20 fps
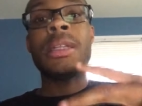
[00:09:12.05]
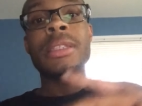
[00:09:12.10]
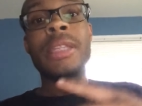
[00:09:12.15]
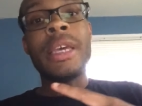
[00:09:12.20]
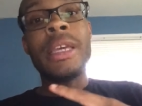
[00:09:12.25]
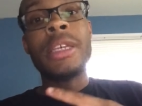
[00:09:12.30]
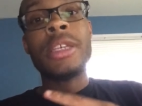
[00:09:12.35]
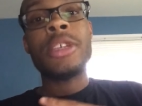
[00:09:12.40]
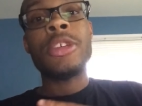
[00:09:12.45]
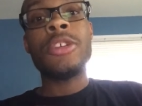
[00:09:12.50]

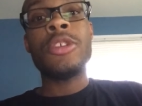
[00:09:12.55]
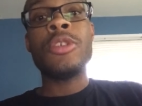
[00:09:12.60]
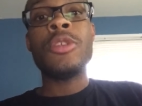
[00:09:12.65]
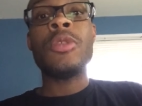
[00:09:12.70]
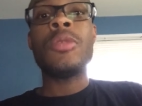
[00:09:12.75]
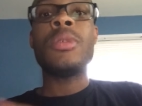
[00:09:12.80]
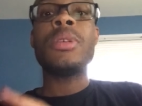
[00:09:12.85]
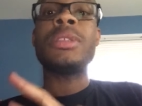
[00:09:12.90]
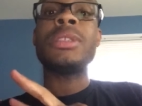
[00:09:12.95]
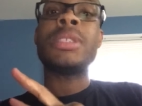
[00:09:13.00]
Thank
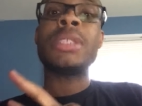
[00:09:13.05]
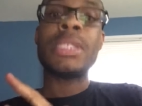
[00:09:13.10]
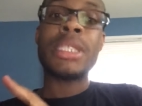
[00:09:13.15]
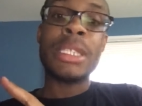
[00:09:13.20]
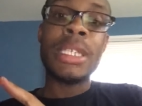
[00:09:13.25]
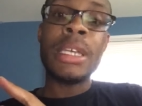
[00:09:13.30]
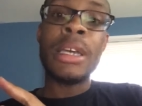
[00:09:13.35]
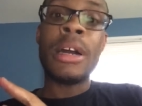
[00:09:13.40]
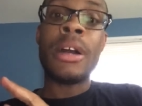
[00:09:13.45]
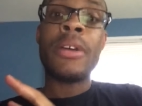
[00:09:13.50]
you.
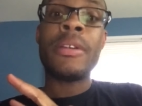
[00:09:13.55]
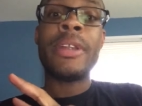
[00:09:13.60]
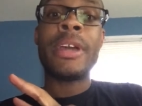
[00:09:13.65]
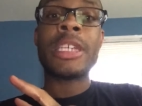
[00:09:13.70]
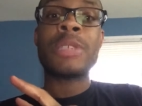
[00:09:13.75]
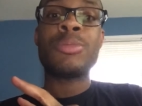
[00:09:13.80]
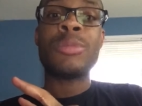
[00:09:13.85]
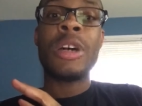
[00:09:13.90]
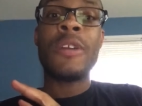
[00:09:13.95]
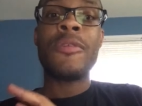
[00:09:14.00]
See y'all
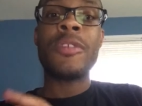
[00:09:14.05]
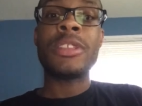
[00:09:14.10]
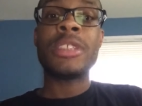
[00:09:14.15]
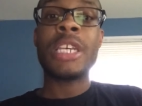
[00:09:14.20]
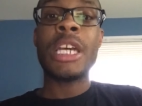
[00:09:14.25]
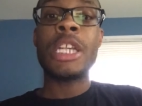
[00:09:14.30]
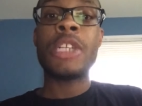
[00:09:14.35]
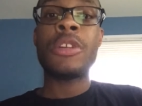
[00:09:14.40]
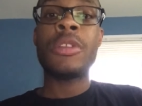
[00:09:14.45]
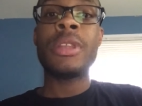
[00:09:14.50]
next month for
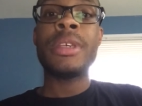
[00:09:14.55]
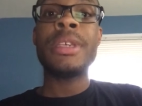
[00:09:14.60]
schedule